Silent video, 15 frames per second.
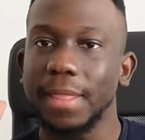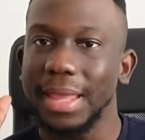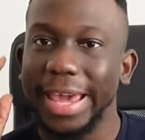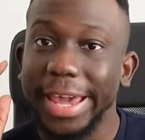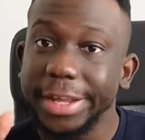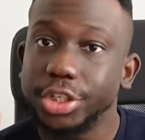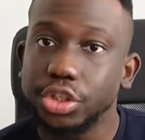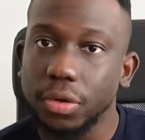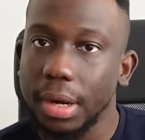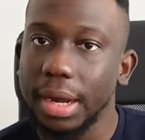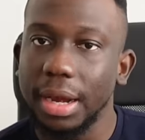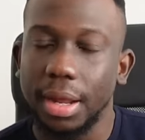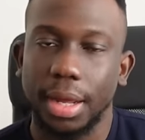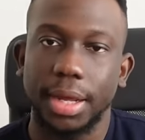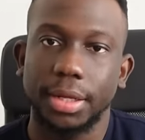A
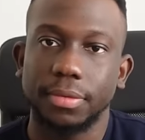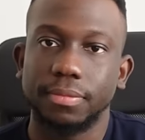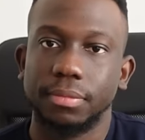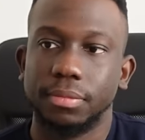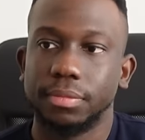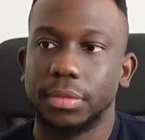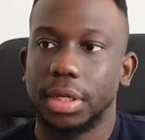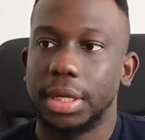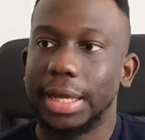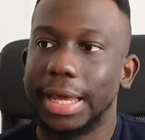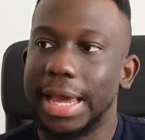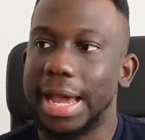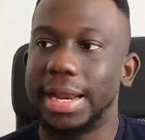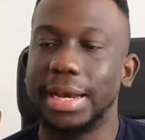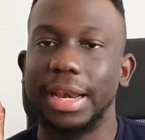trend line
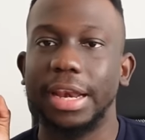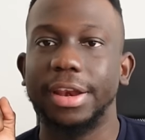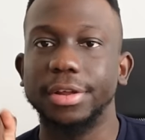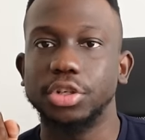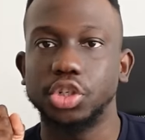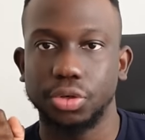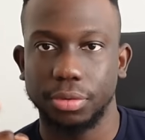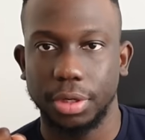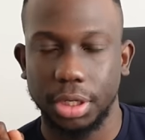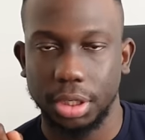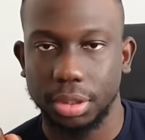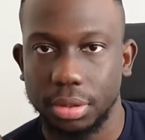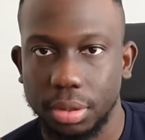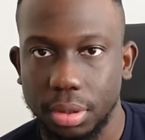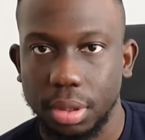can
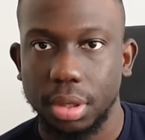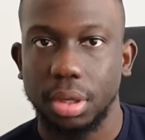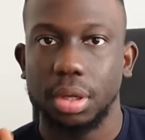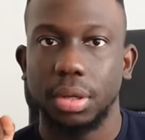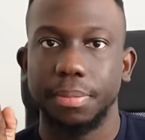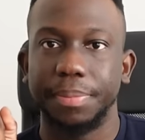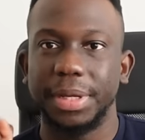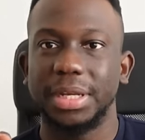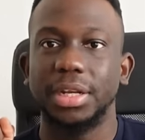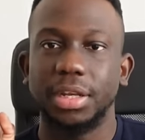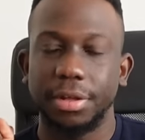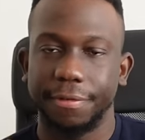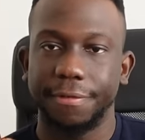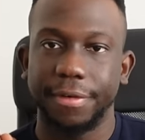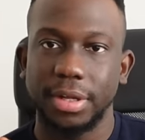literally be the
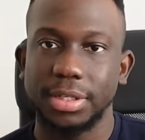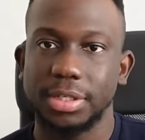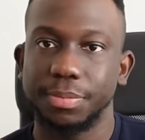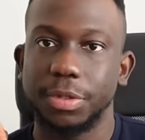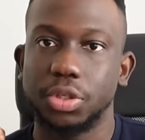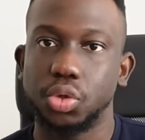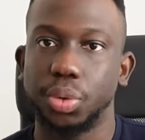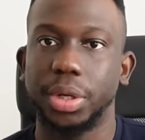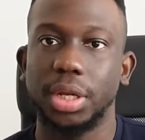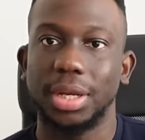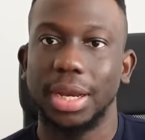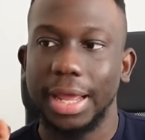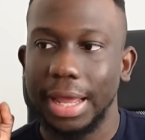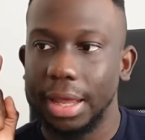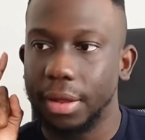difference
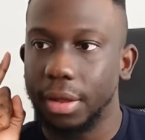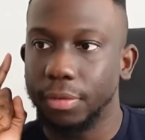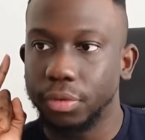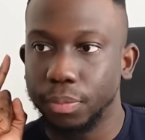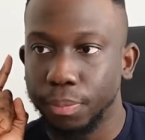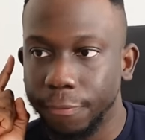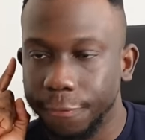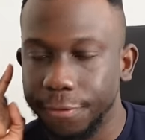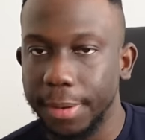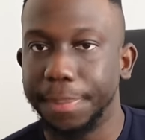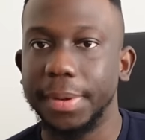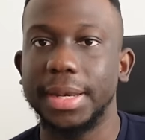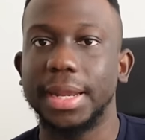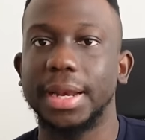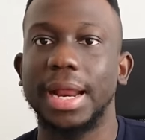between
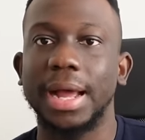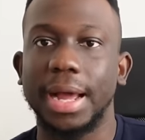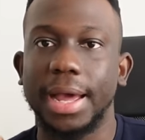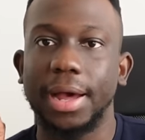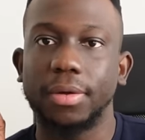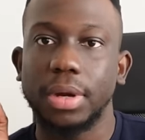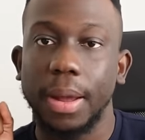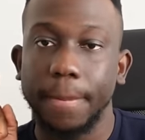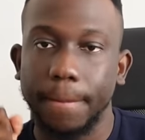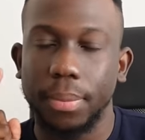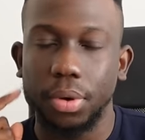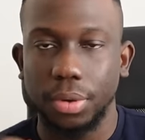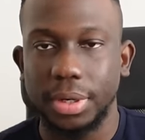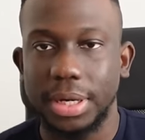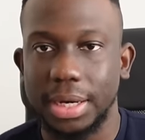flipping that account and
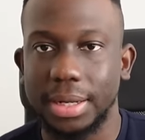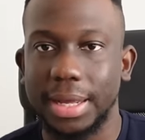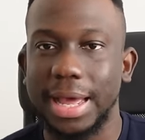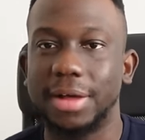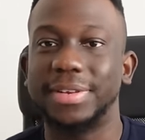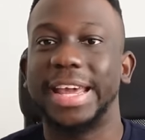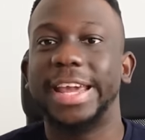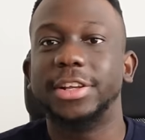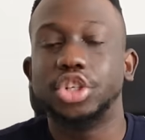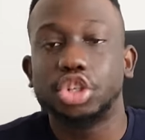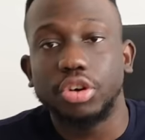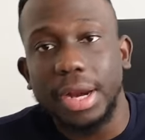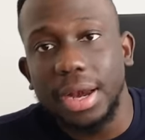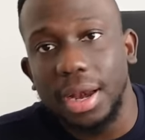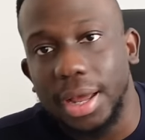blowing that account. A
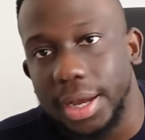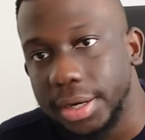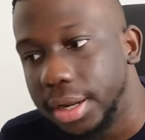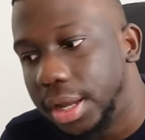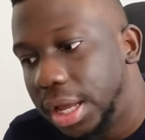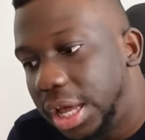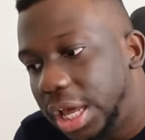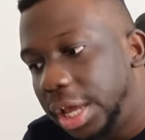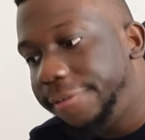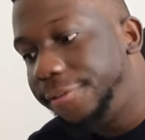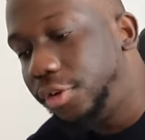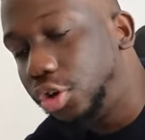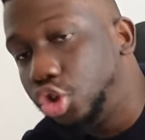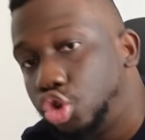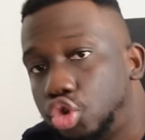trend line, if
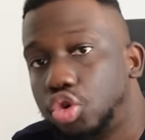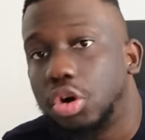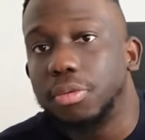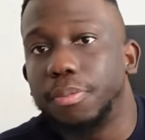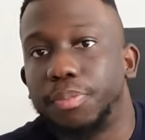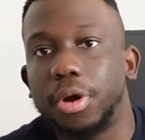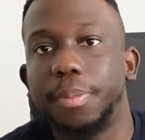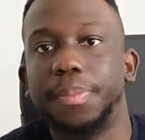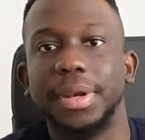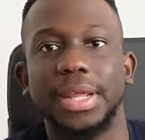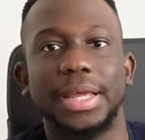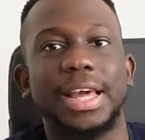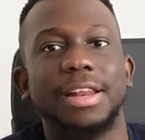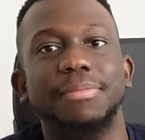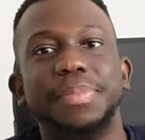not drawn properly,
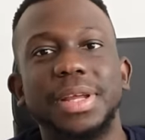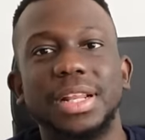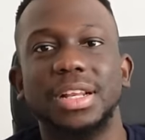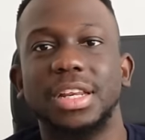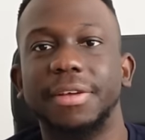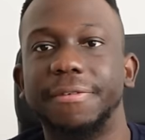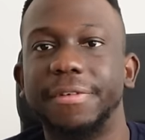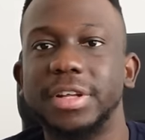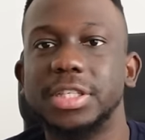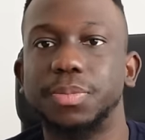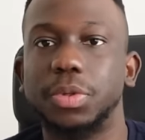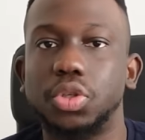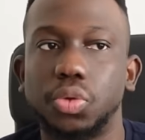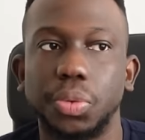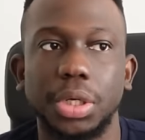can be the difference
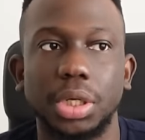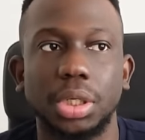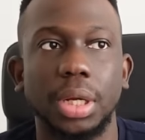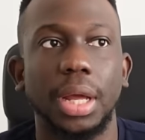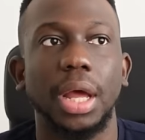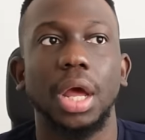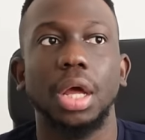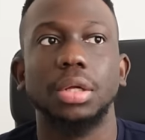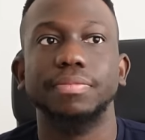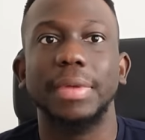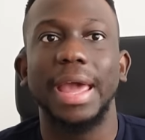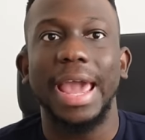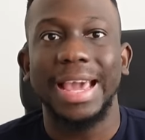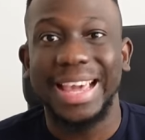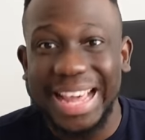between
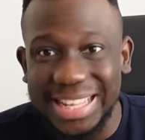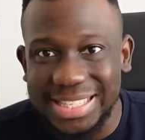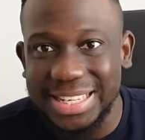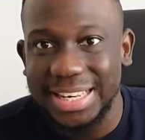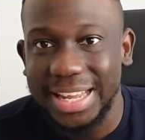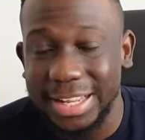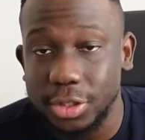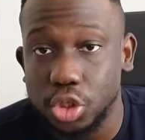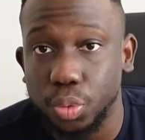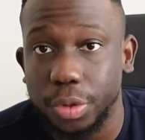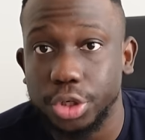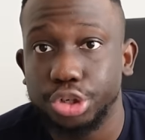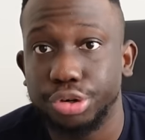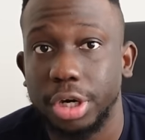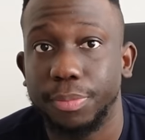getting into a
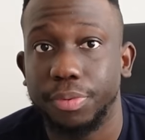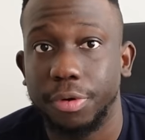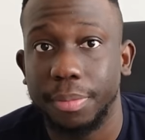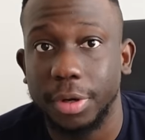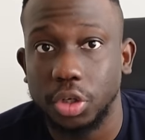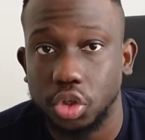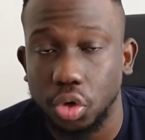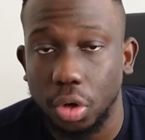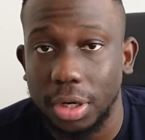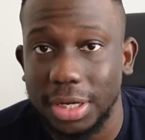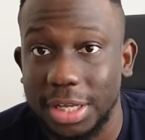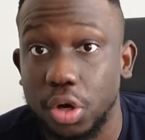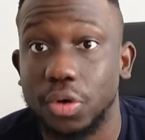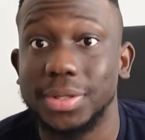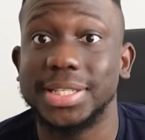trade
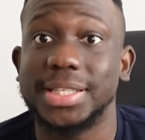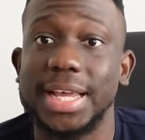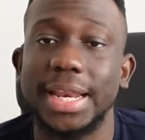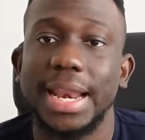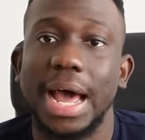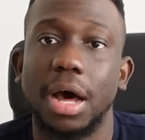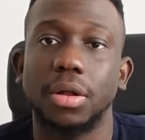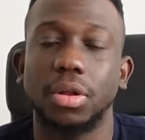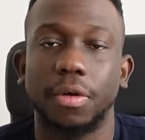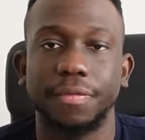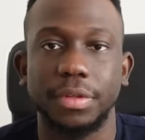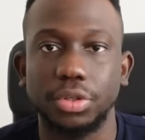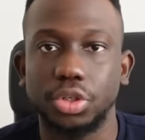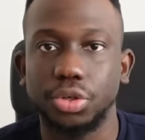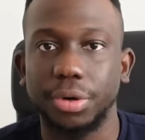prematurely or staying out of
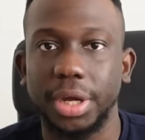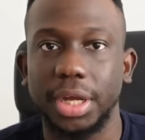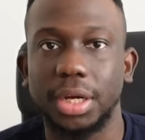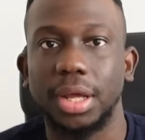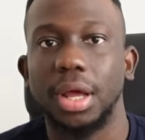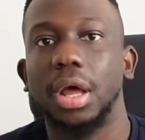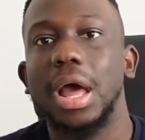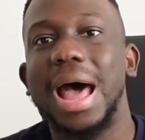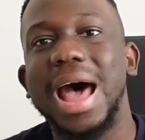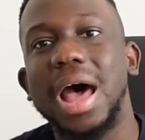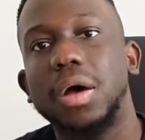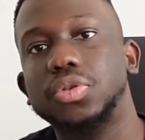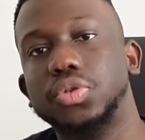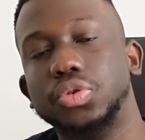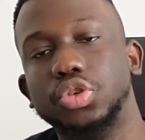the trade,
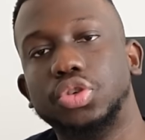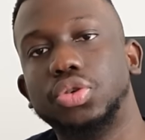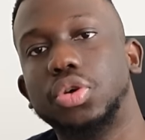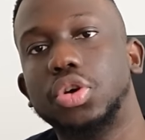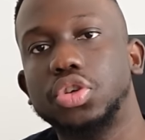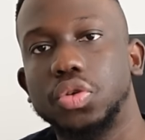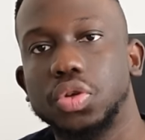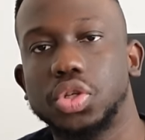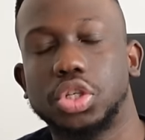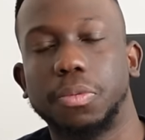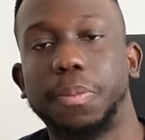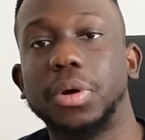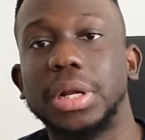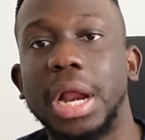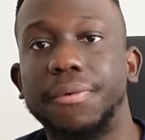how to draw your
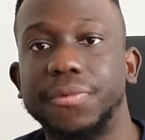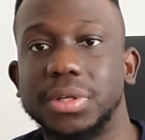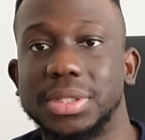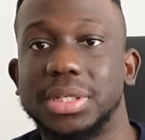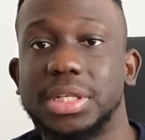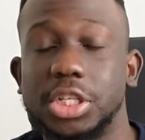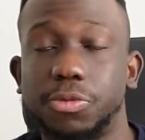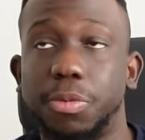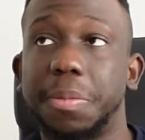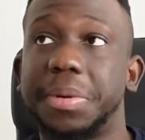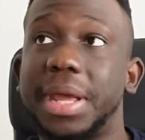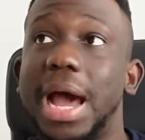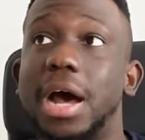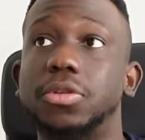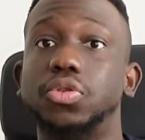support and resistance properly,
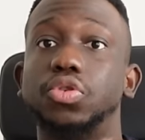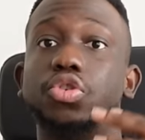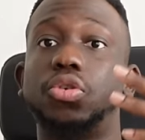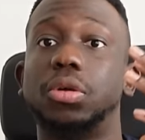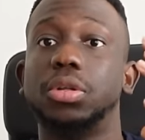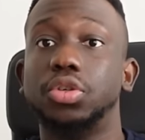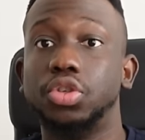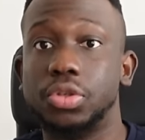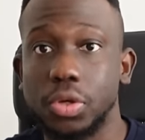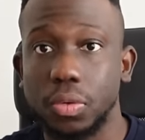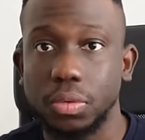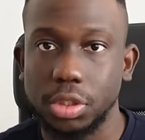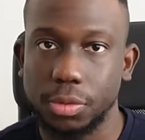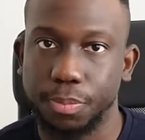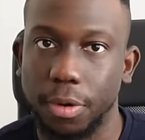how to draw the
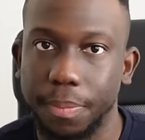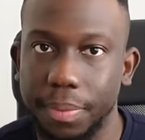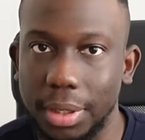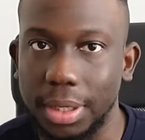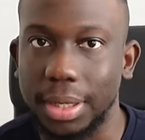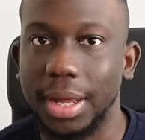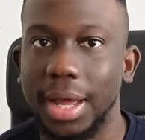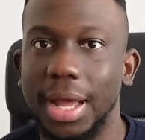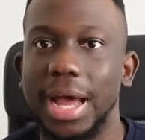zones properly.